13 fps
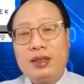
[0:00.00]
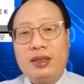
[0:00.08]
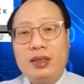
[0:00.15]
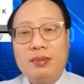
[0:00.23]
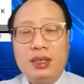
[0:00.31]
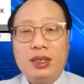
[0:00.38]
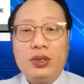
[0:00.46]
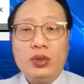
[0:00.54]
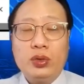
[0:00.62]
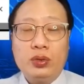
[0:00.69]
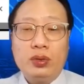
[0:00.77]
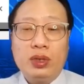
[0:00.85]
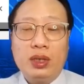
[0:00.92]
Similar
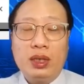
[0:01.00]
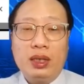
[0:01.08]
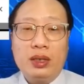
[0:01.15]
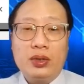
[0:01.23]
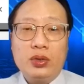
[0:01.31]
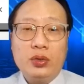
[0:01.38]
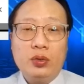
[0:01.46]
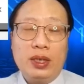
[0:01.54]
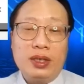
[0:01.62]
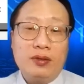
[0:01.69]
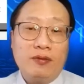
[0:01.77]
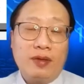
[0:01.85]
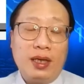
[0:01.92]
to what
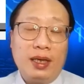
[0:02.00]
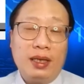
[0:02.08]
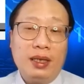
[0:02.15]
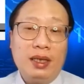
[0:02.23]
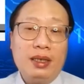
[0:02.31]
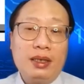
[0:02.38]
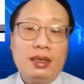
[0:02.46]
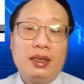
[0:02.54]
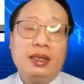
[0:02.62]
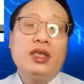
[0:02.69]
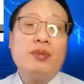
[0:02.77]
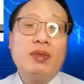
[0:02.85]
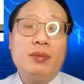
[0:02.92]
you find in a
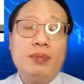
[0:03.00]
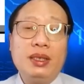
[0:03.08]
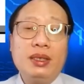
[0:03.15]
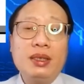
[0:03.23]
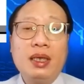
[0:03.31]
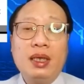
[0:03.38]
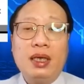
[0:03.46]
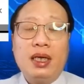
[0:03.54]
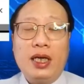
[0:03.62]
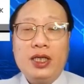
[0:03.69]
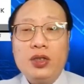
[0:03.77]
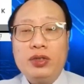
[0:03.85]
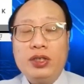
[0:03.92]
human being,
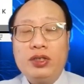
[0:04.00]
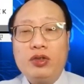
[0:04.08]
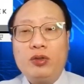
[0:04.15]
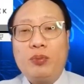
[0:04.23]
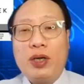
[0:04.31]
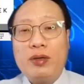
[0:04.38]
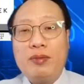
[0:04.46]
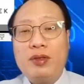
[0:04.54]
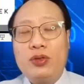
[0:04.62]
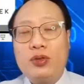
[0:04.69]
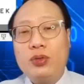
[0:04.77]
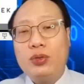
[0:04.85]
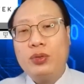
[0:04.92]
and using those parameters
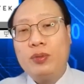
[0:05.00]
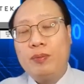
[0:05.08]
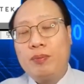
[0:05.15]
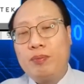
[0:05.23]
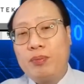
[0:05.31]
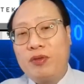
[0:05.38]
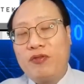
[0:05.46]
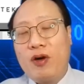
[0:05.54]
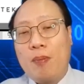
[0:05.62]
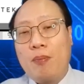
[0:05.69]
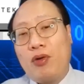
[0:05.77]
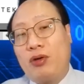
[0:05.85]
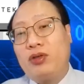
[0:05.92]
to
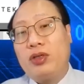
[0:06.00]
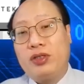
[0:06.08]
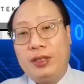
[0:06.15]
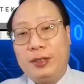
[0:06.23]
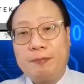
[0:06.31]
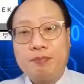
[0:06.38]
perform prognostic.